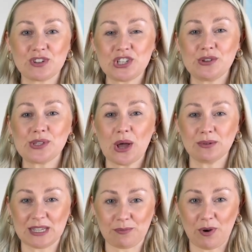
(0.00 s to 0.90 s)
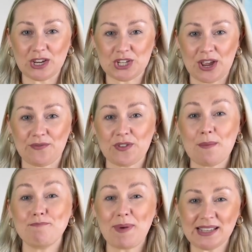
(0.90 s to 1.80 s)
reduce holding pressure for the
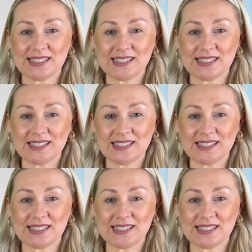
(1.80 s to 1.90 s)
best